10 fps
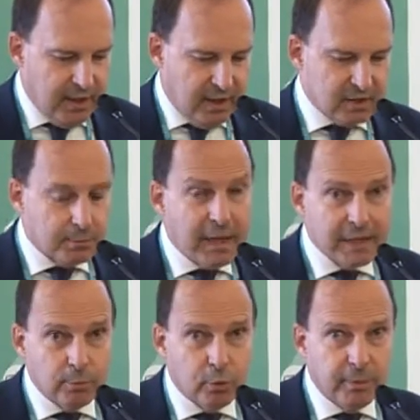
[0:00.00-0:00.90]

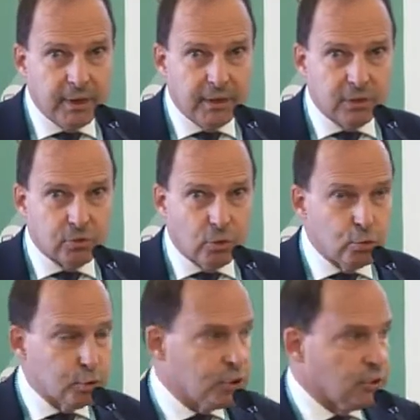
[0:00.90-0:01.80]
Smart mobility
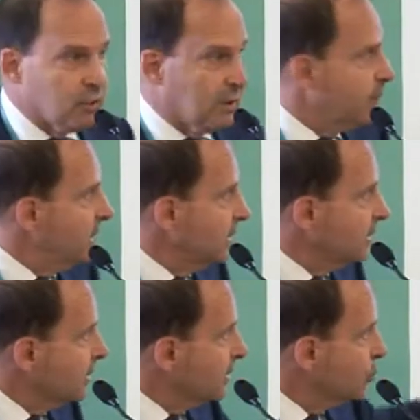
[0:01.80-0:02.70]
solution, I mean
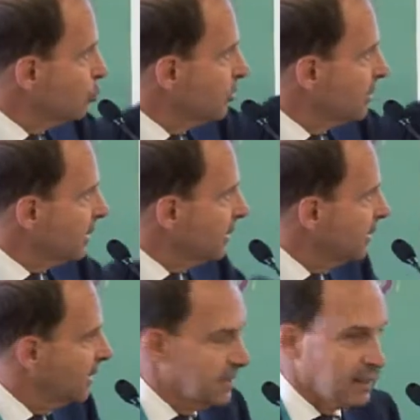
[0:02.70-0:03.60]
the Uber
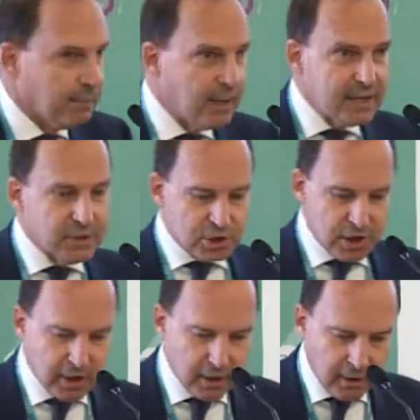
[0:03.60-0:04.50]
and the bike
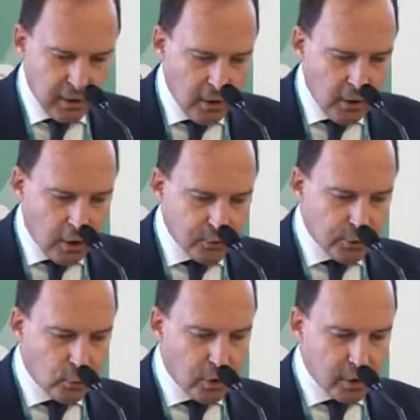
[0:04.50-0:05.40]
sharing of
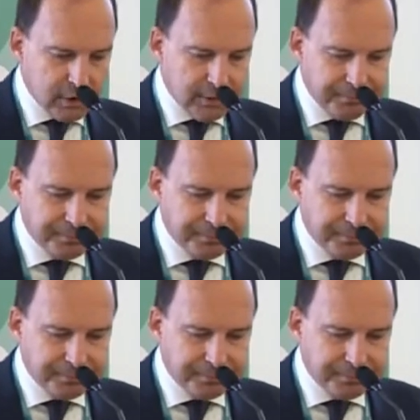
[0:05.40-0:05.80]
the world.